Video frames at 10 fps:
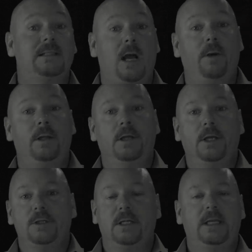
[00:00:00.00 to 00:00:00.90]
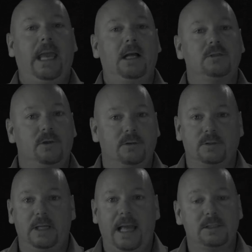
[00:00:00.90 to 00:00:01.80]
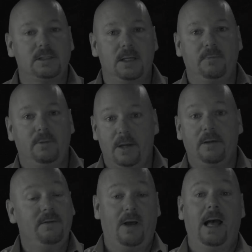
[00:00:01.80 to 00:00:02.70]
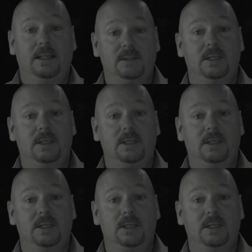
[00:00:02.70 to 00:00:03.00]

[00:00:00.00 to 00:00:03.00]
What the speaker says: I went to counselors and asked them their advice.